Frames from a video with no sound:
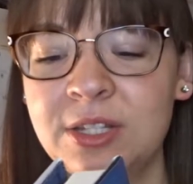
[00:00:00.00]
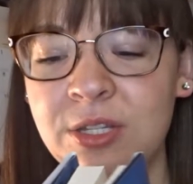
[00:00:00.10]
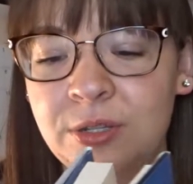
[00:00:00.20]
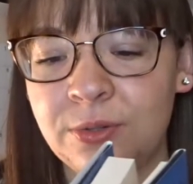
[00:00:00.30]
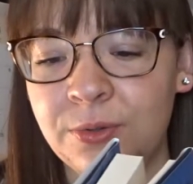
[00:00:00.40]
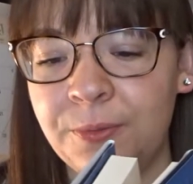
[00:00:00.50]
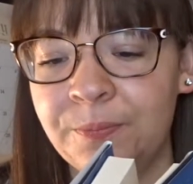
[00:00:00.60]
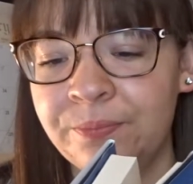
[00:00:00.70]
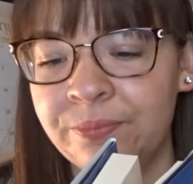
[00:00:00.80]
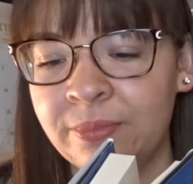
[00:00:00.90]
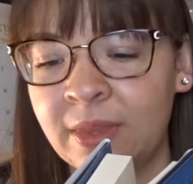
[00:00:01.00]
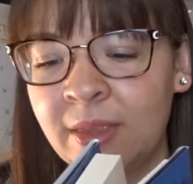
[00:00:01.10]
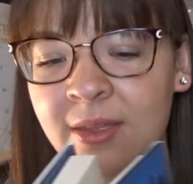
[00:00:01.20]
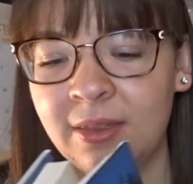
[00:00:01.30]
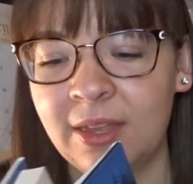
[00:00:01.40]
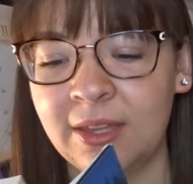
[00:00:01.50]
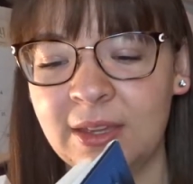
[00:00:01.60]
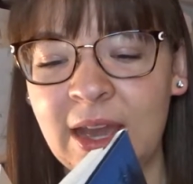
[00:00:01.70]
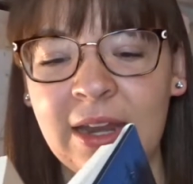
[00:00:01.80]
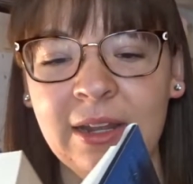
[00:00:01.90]
to
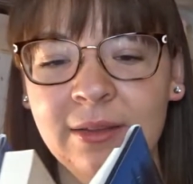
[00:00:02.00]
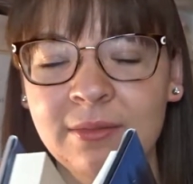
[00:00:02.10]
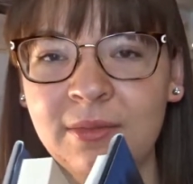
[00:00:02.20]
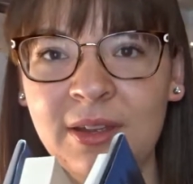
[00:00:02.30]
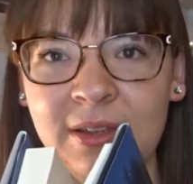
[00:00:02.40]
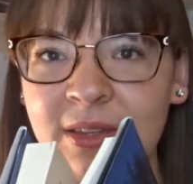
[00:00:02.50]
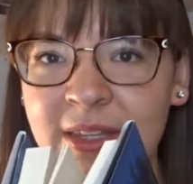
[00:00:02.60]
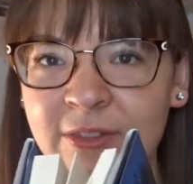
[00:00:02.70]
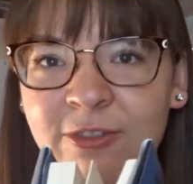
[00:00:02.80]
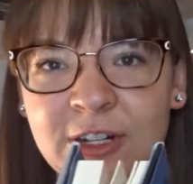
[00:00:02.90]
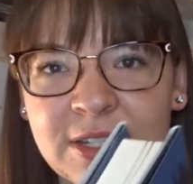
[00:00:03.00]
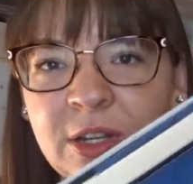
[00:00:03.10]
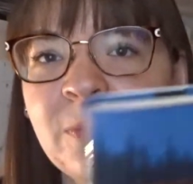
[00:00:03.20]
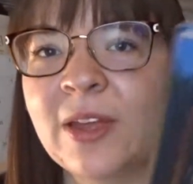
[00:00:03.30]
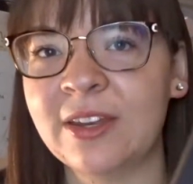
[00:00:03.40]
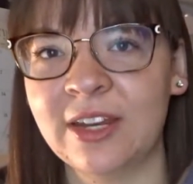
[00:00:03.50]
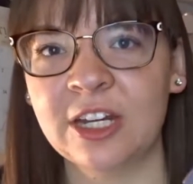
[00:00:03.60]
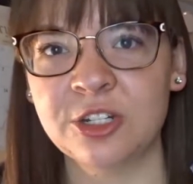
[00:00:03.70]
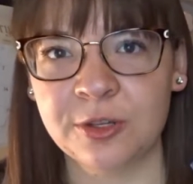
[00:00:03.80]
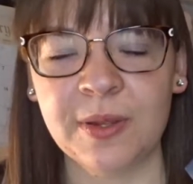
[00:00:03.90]
like kind of like the first little bit in
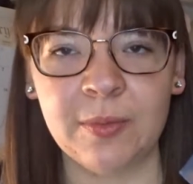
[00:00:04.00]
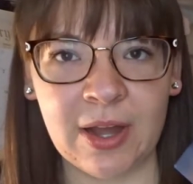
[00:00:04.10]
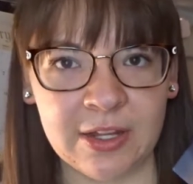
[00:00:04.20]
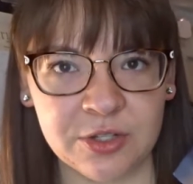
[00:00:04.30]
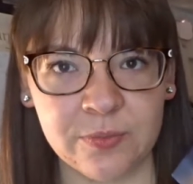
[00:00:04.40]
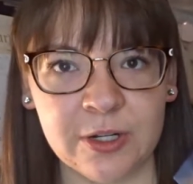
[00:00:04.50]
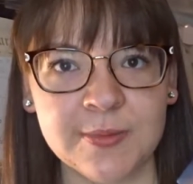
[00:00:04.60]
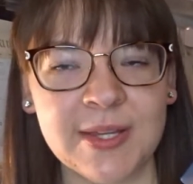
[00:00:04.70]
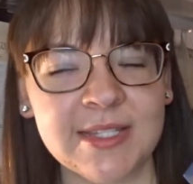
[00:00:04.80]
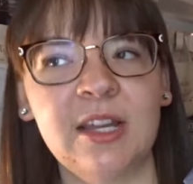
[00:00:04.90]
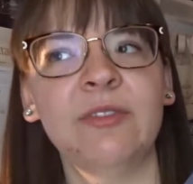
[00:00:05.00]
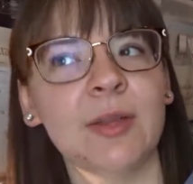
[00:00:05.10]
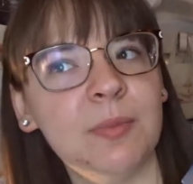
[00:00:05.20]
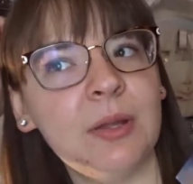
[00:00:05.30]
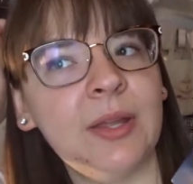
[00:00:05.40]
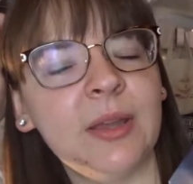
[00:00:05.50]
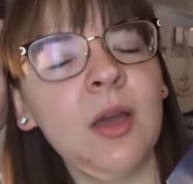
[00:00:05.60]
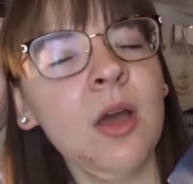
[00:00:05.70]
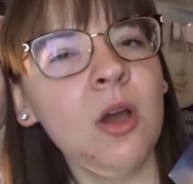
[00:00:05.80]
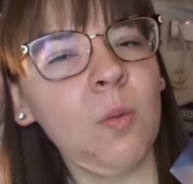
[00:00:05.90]
here took me a while to immerse myself in, but like
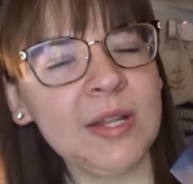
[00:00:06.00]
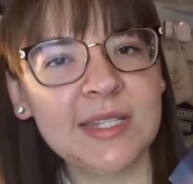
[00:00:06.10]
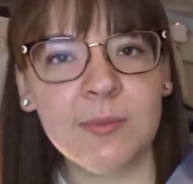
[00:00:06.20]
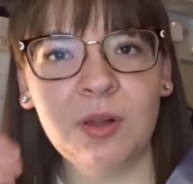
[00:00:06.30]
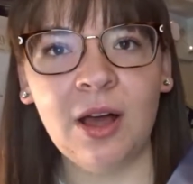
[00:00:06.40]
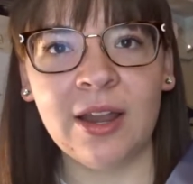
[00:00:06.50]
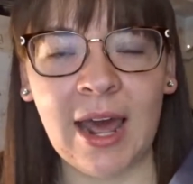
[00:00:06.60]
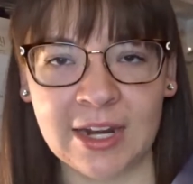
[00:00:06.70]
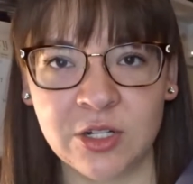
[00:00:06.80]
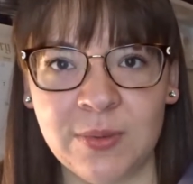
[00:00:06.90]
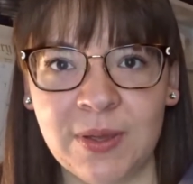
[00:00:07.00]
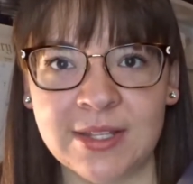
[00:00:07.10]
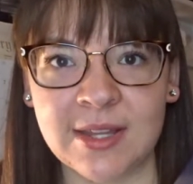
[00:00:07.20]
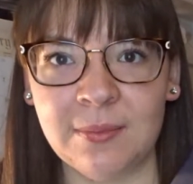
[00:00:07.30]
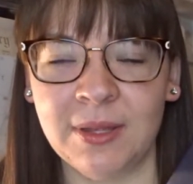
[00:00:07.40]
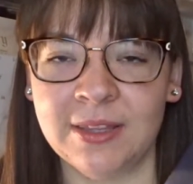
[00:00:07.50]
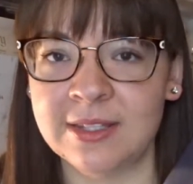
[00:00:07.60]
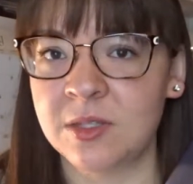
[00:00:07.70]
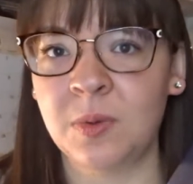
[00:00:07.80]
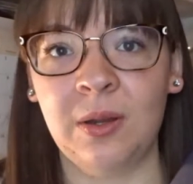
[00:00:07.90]
once the plot actually picks up, like
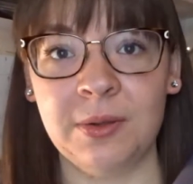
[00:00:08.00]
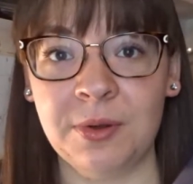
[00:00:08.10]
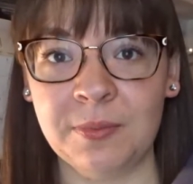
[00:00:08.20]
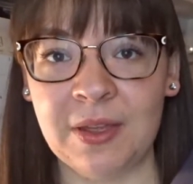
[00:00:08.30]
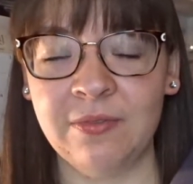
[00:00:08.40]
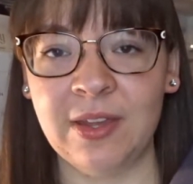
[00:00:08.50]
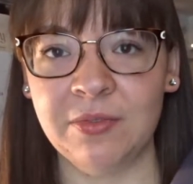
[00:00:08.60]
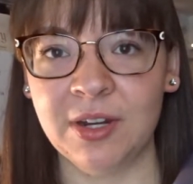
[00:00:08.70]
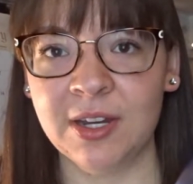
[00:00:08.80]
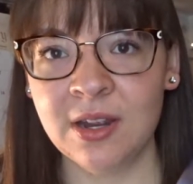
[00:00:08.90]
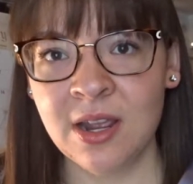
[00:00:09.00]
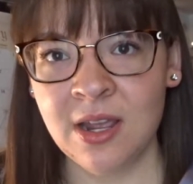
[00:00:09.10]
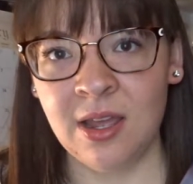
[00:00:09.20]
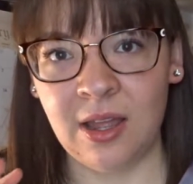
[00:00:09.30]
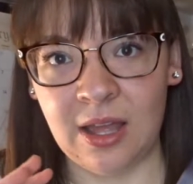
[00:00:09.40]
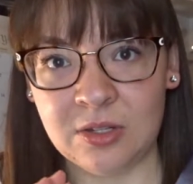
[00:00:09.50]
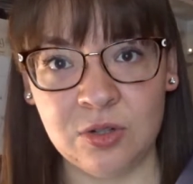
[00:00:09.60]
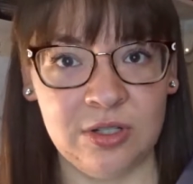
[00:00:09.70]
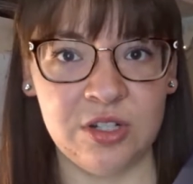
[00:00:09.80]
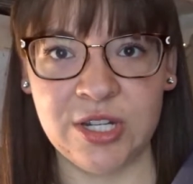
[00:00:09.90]
this is probably one of my favorite uh,
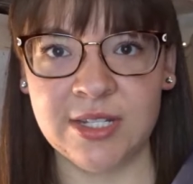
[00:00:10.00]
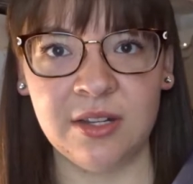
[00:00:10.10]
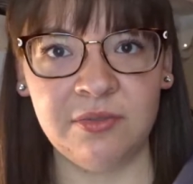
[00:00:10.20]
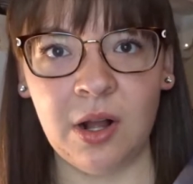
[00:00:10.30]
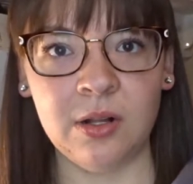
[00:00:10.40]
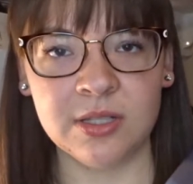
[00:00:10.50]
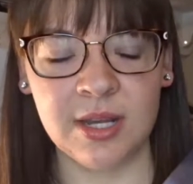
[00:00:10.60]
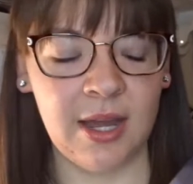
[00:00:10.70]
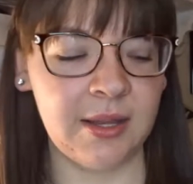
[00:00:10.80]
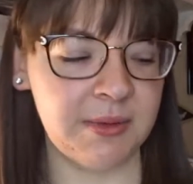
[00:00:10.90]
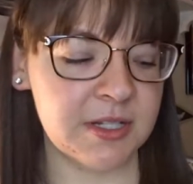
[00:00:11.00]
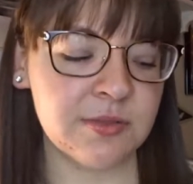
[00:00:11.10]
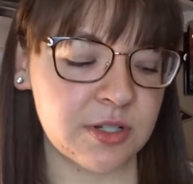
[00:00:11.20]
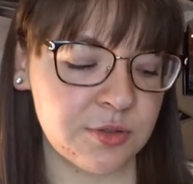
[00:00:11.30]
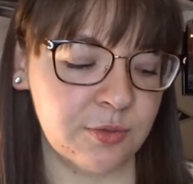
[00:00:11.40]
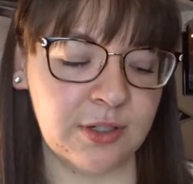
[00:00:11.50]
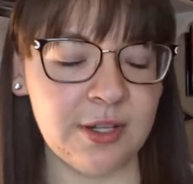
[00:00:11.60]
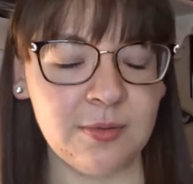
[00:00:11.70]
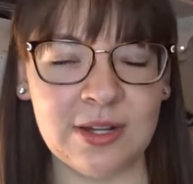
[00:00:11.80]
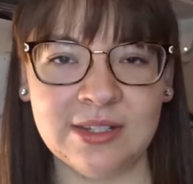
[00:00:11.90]
trilogies of all time. It's just
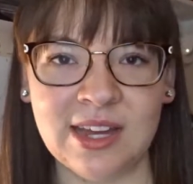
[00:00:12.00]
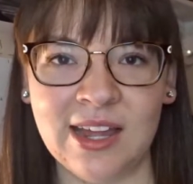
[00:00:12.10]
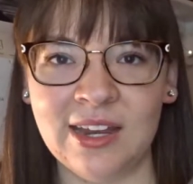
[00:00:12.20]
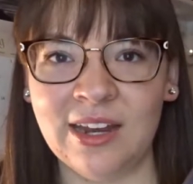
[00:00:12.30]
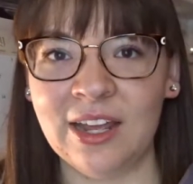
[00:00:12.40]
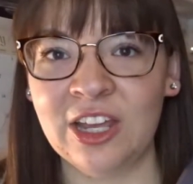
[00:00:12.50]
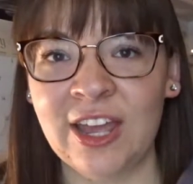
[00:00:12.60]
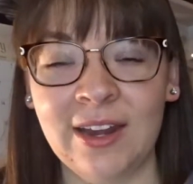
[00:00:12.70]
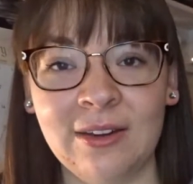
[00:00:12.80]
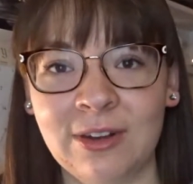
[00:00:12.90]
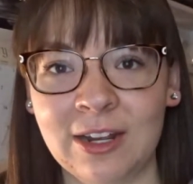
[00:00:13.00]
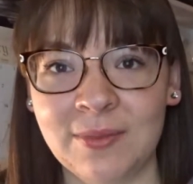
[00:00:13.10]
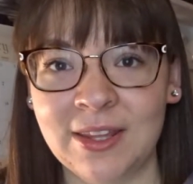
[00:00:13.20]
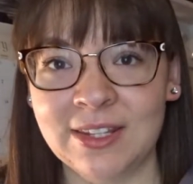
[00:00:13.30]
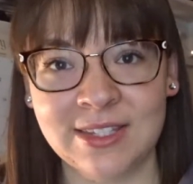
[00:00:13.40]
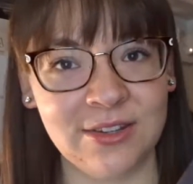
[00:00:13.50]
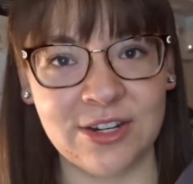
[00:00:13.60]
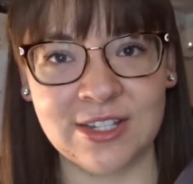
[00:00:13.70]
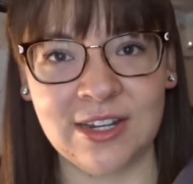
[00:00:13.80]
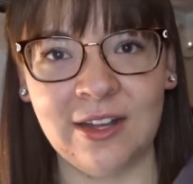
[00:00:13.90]
really well done, and I cannot recommend this
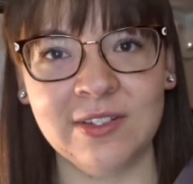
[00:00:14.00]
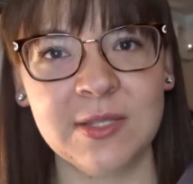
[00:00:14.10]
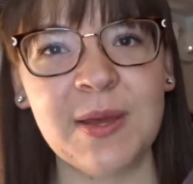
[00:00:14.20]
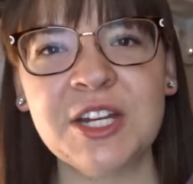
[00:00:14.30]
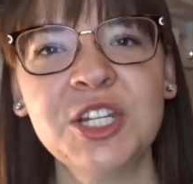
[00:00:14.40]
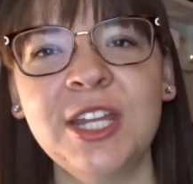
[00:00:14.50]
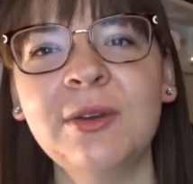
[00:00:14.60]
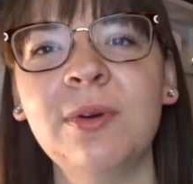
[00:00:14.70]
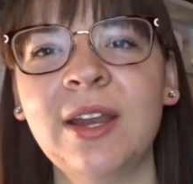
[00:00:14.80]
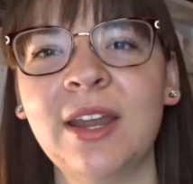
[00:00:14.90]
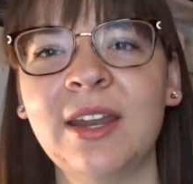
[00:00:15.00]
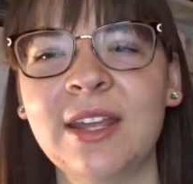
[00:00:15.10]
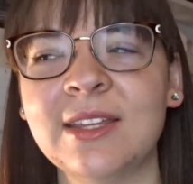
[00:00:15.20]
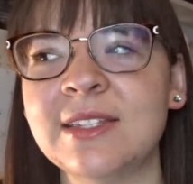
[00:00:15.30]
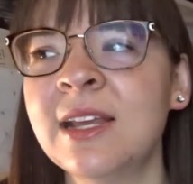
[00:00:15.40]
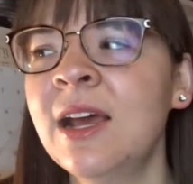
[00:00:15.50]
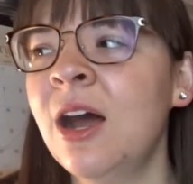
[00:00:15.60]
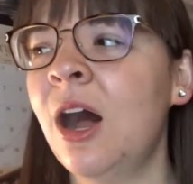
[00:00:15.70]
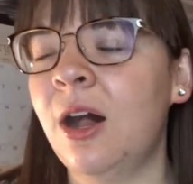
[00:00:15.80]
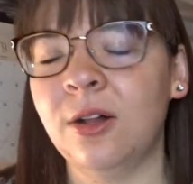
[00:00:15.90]
series enough, especially when it is
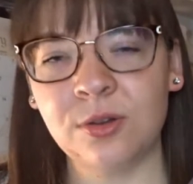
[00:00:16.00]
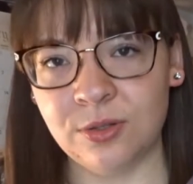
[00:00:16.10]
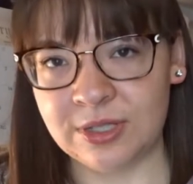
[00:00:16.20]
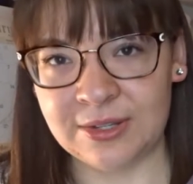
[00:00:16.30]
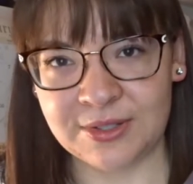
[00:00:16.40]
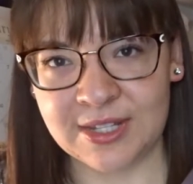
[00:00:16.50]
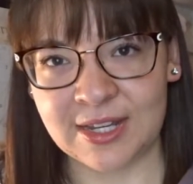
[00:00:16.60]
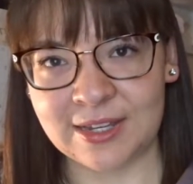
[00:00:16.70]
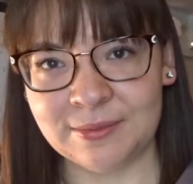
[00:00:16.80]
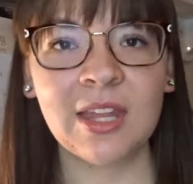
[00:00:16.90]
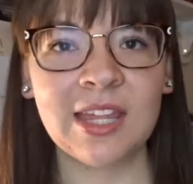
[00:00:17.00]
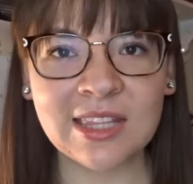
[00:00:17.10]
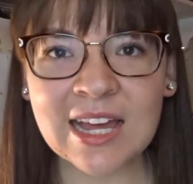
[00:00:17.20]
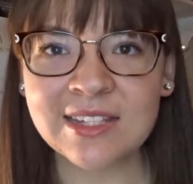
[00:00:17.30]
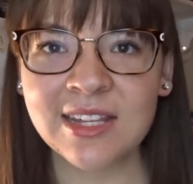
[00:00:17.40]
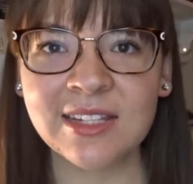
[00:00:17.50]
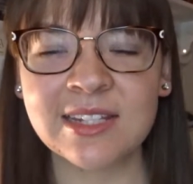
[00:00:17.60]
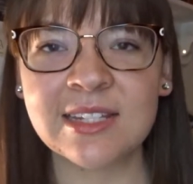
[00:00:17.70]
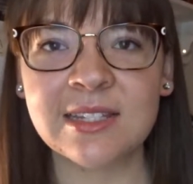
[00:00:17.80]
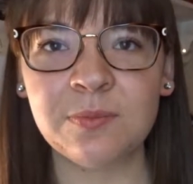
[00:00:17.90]
all cold outside. And lastly,
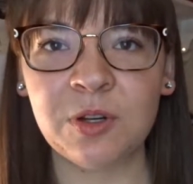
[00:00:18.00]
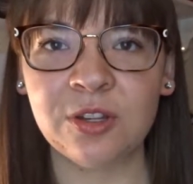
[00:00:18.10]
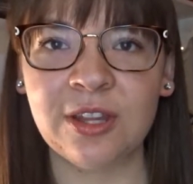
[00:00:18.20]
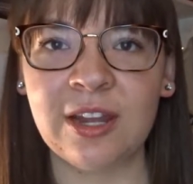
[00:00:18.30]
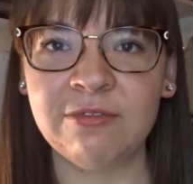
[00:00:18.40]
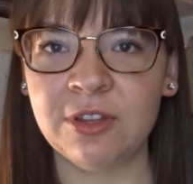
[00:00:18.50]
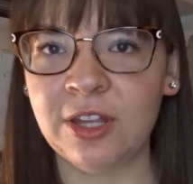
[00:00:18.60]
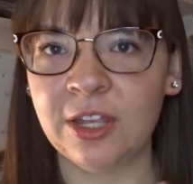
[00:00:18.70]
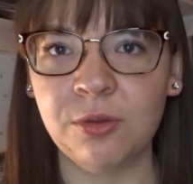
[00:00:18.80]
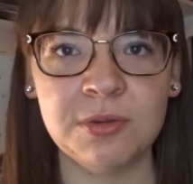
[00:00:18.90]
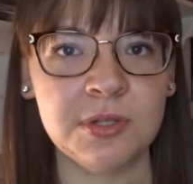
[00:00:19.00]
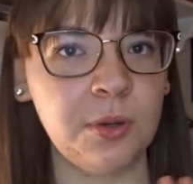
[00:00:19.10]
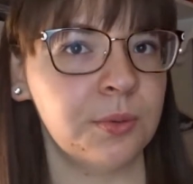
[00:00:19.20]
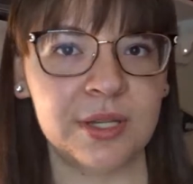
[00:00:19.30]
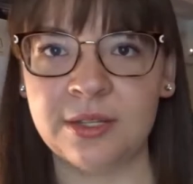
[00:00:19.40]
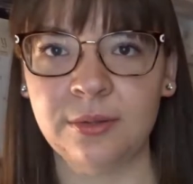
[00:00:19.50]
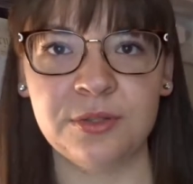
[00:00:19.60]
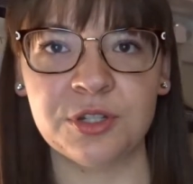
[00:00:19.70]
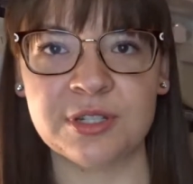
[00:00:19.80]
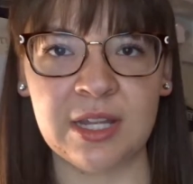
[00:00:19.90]
this is a book that I feel like you can totally
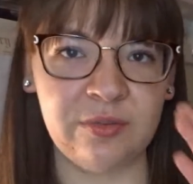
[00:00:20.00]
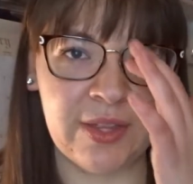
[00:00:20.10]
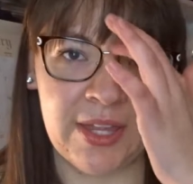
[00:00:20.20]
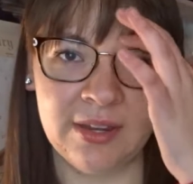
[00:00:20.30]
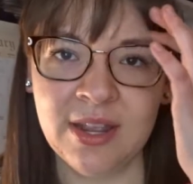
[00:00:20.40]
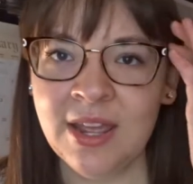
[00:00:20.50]
lose yourself in